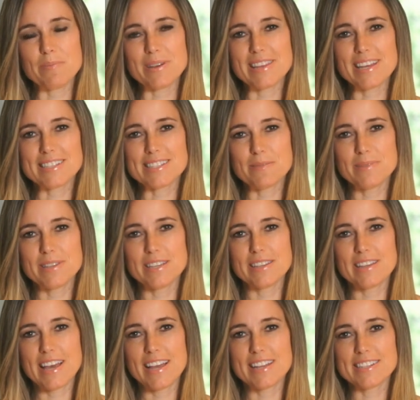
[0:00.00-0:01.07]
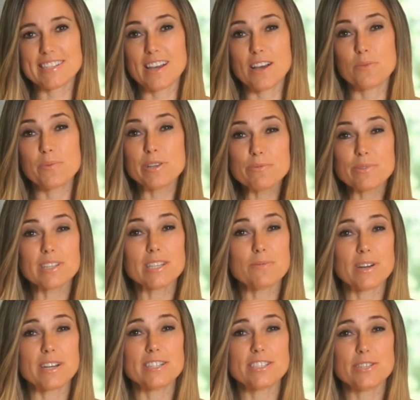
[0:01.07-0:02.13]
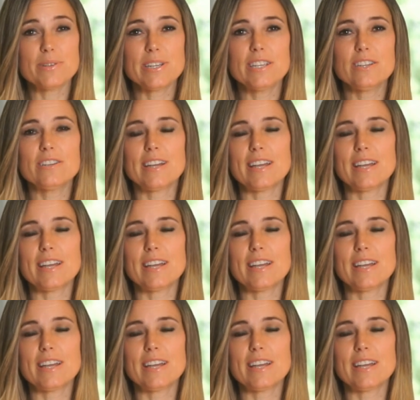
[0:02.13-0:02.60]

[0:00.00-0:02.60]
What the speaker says: But that's something that we really want to do here,